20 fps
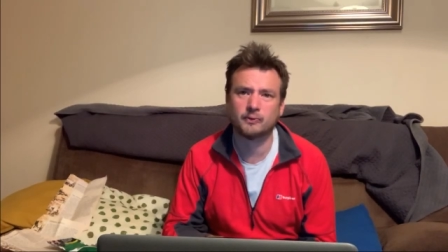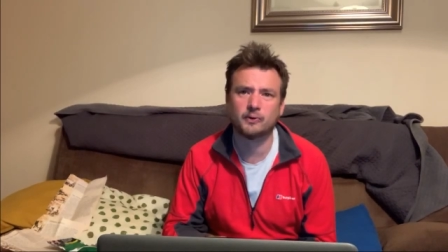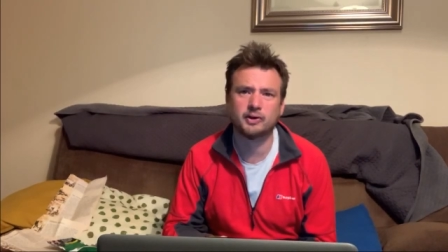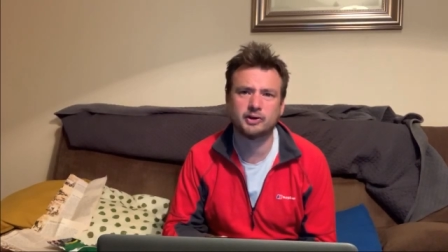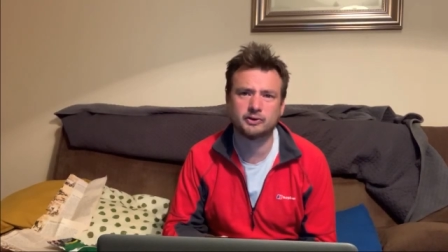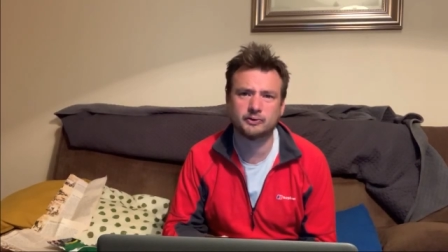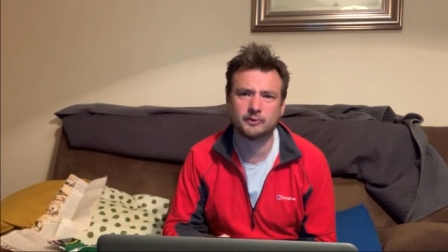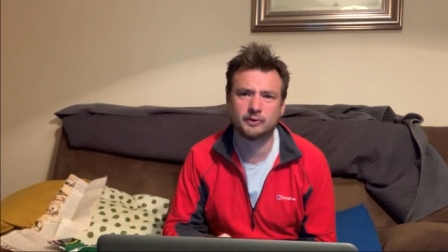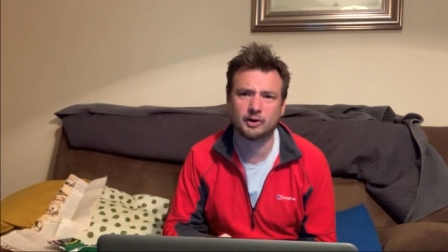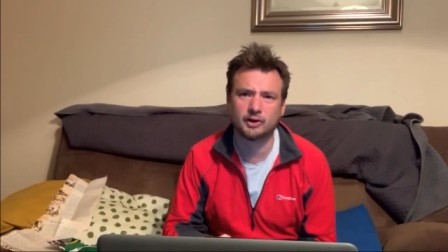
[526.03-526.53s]
three
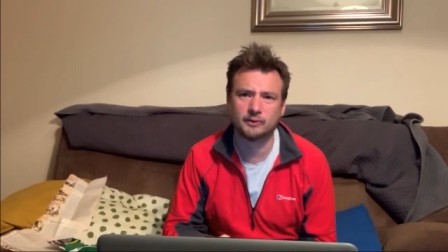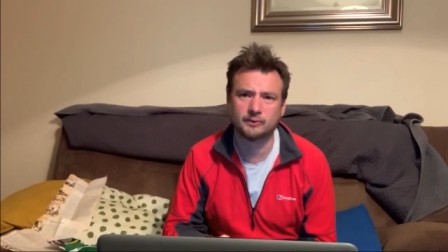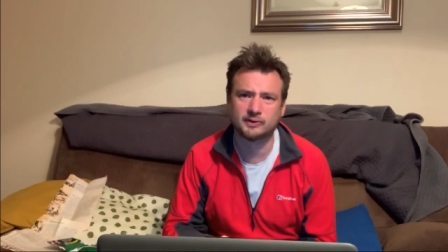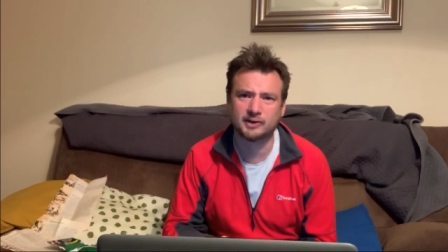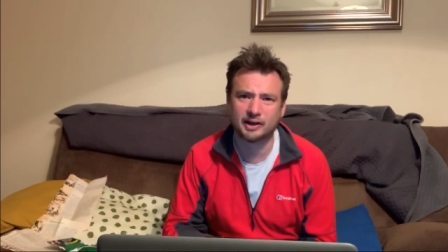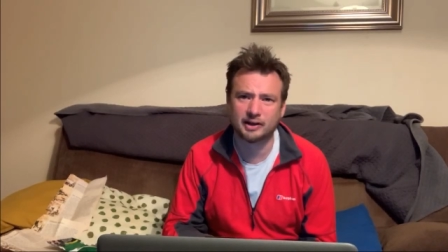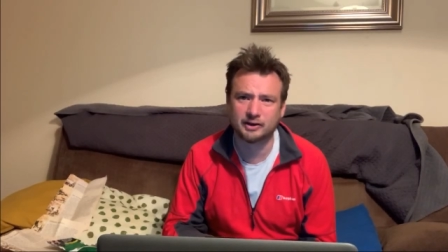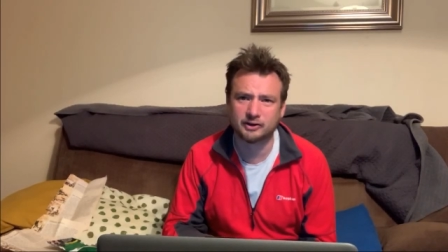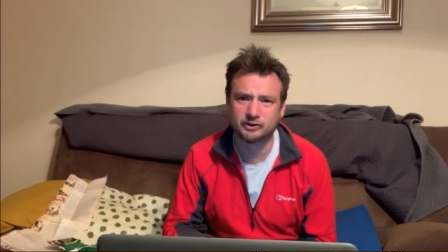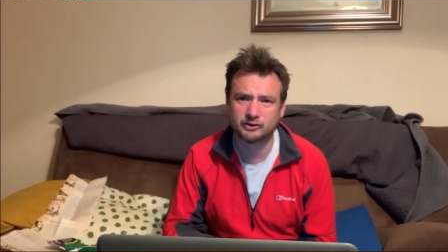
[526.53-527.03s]
to five
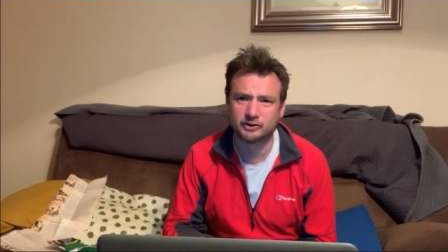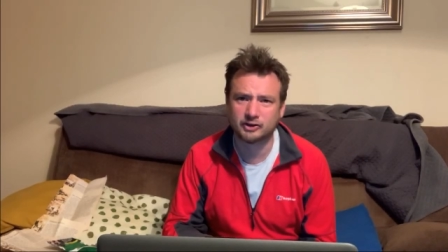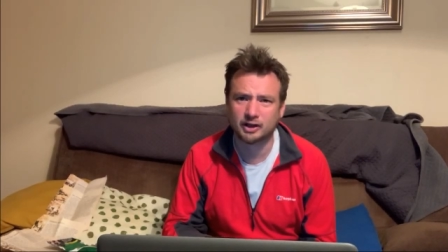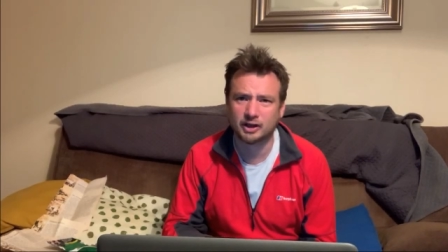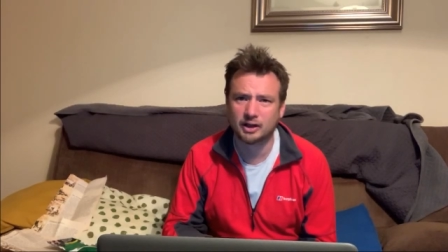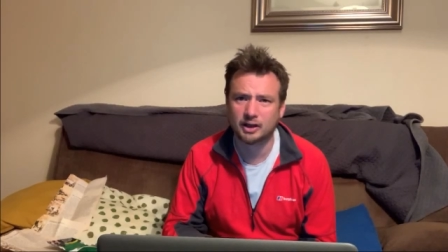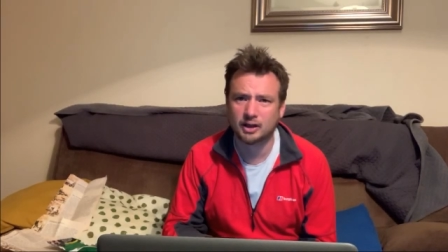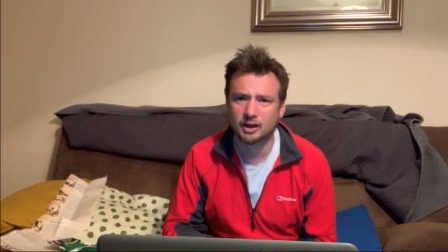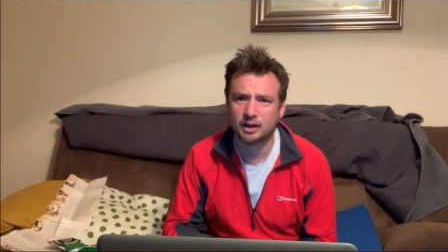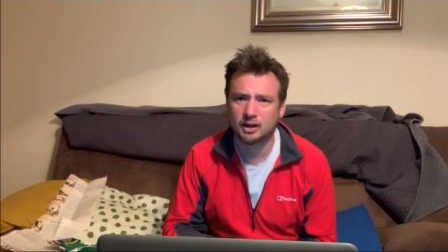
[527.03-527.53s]
days
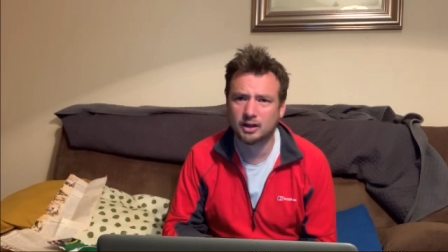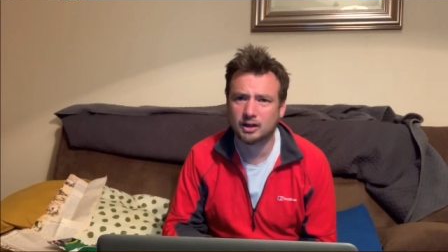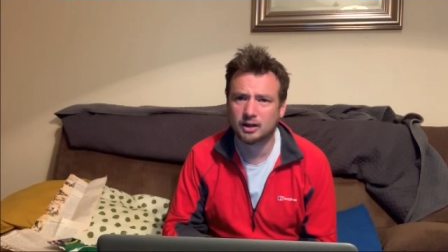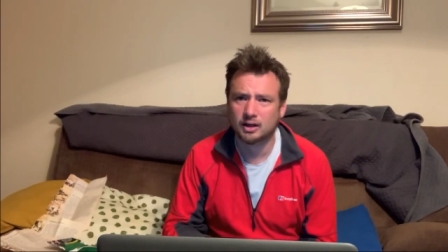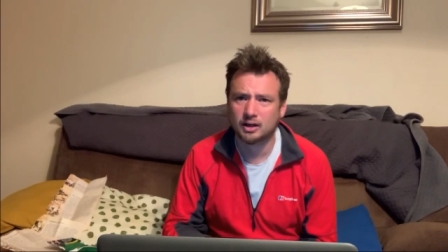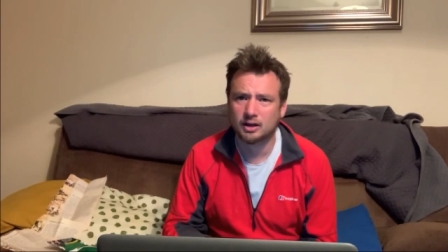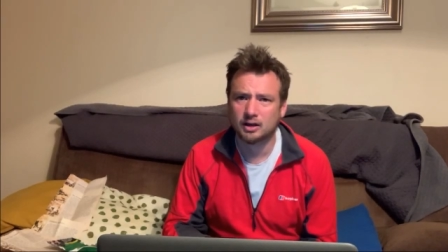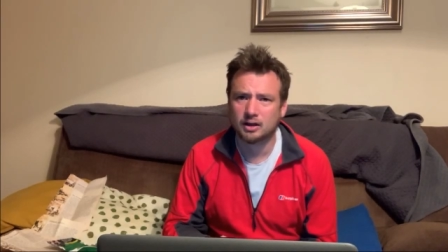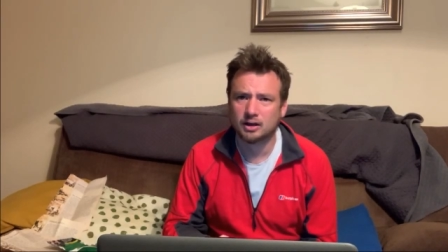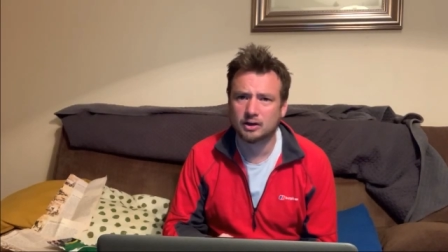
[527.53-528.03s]

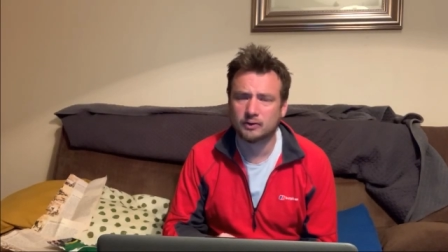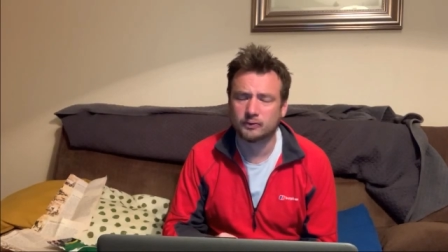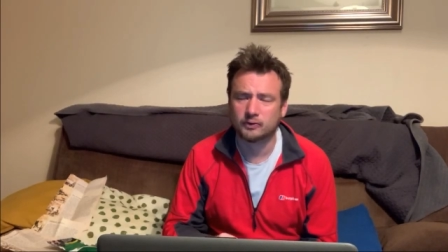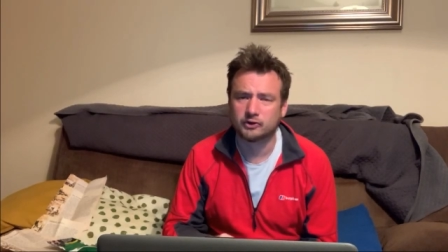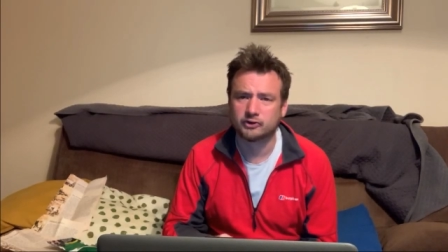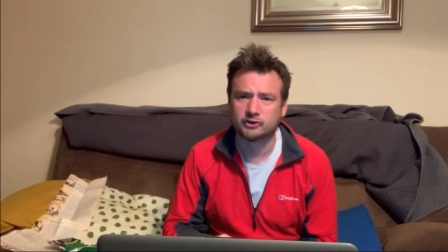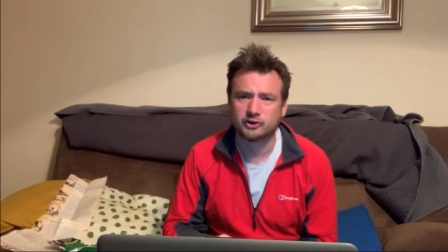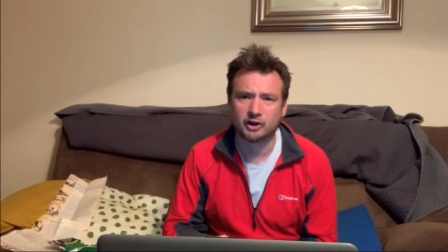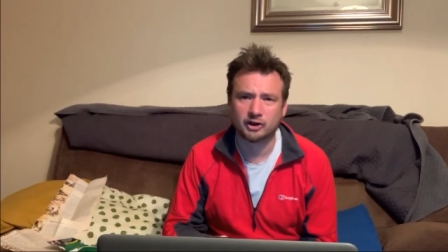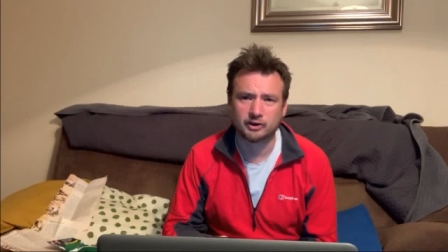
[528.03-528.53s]
of the
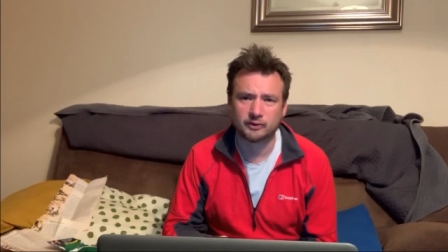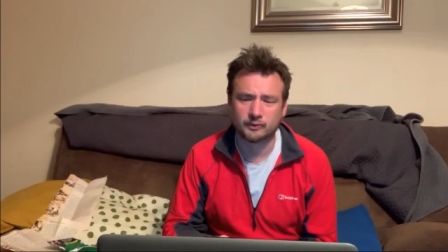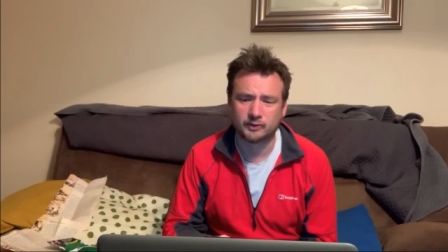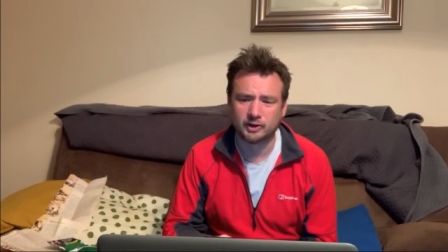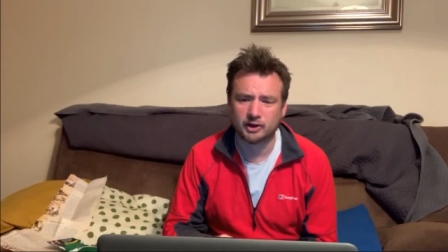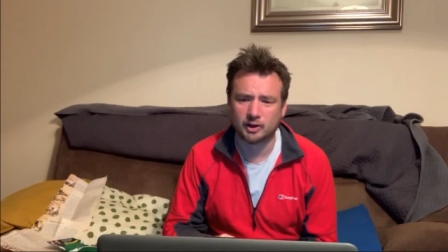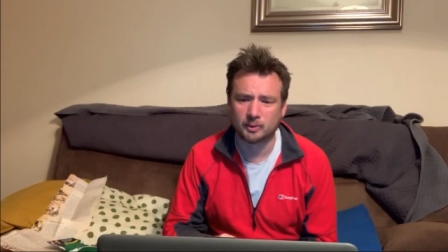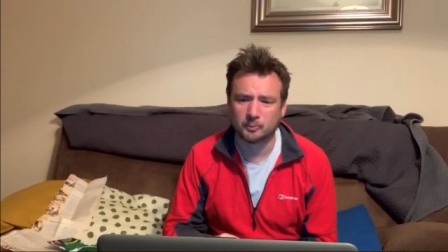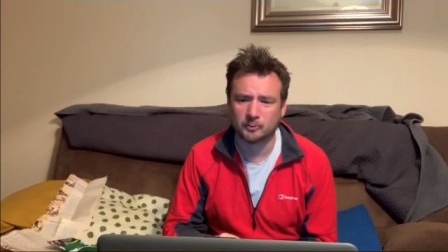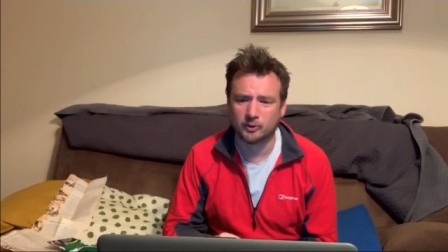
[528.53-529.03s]
start of
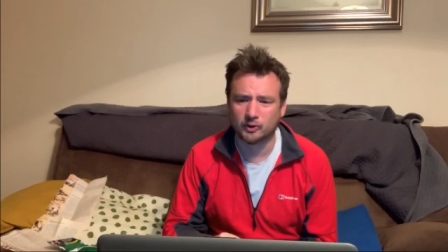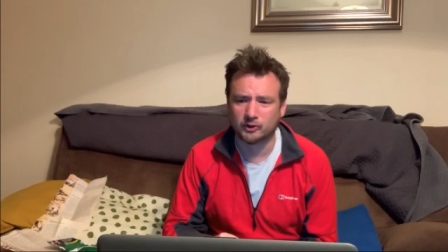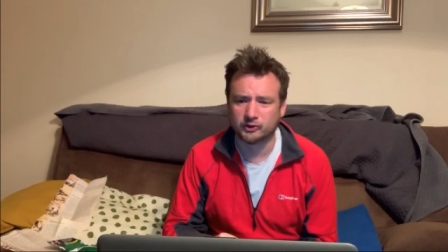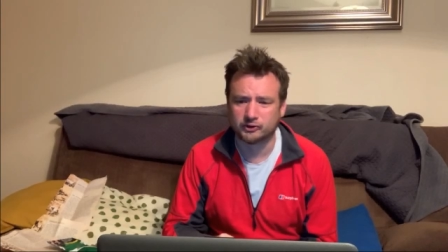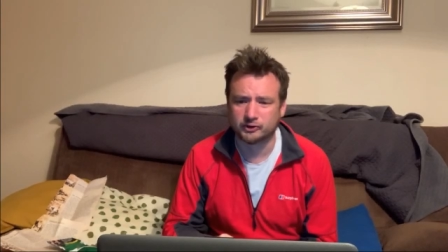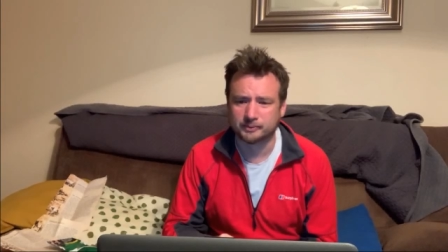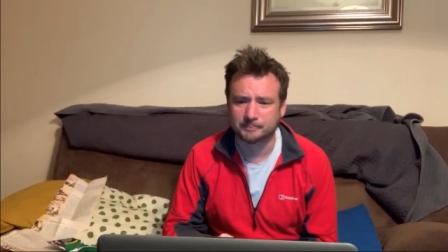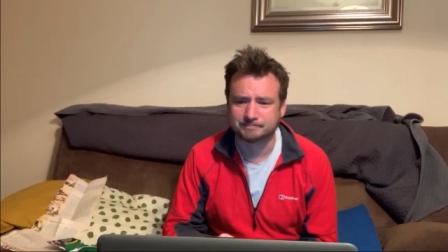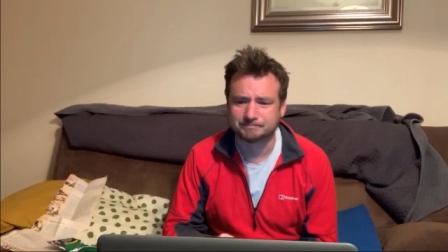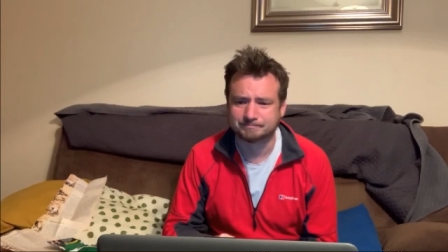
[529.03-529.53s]
the
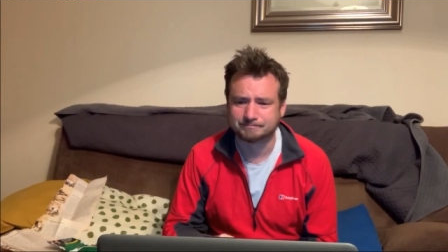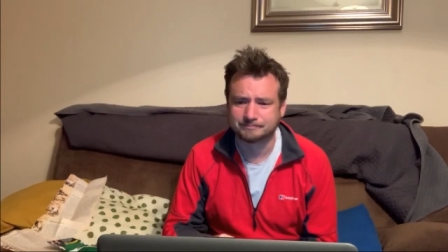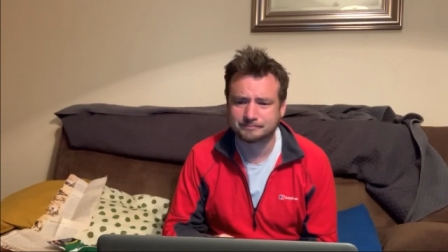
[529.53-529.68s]
uprising.